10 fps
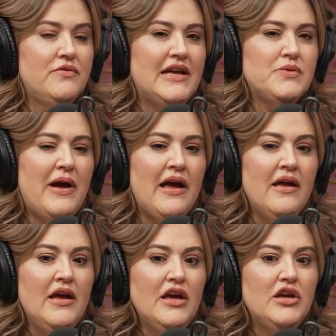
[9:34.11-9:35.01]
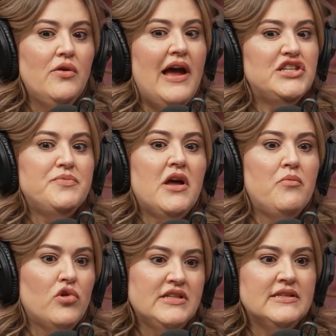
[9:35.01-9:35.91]
That's why, as you become
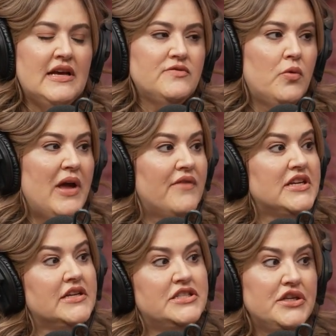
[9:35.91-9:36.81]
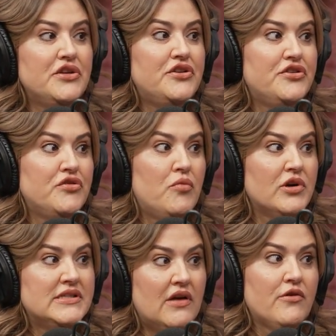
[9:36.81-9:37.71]
more successful, we have to continue to do
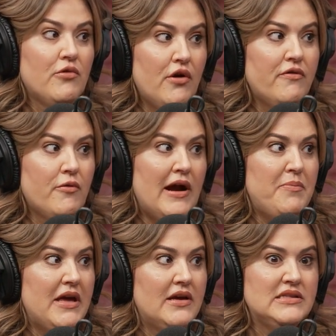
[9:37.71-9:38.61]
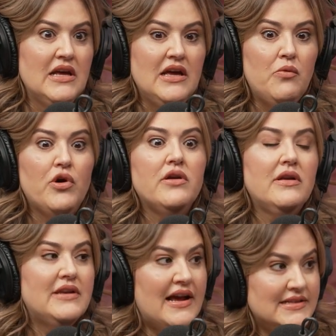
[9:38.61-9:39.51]
more self growth, right? Because we're
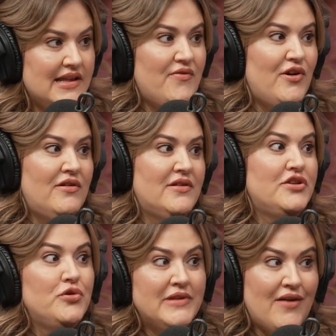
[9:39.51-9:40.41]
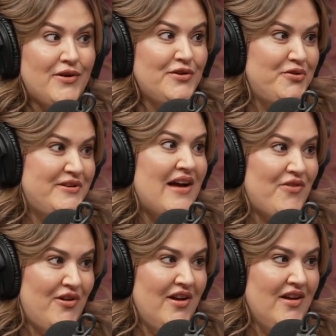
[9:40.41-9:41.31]
next level, new devil.